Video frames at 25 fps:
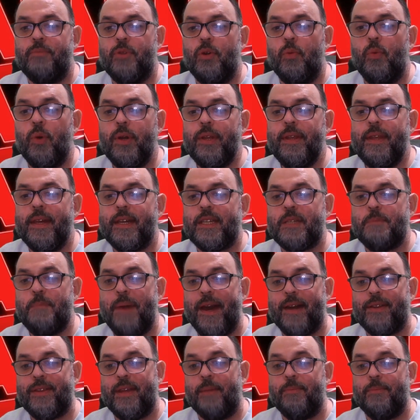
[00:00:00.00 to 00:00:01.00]
wouldn't
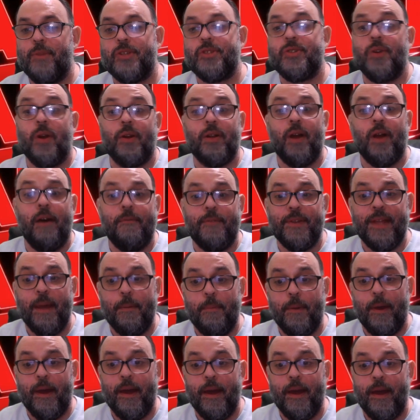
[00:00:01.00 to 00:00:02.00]
expect them to start off
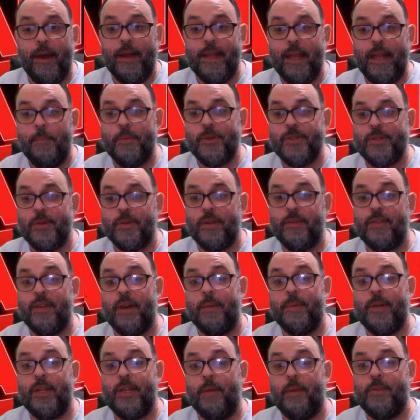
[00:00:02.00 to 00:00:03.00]
an episode of
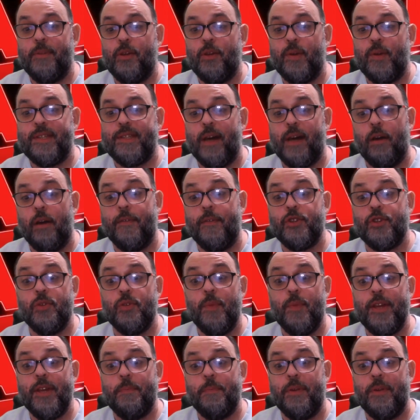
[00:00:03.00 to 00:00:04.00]
WWE
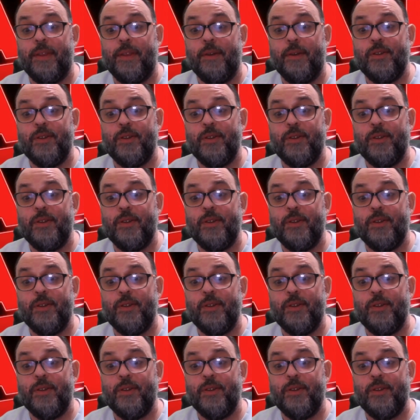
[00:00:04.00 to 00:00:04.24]
television with, but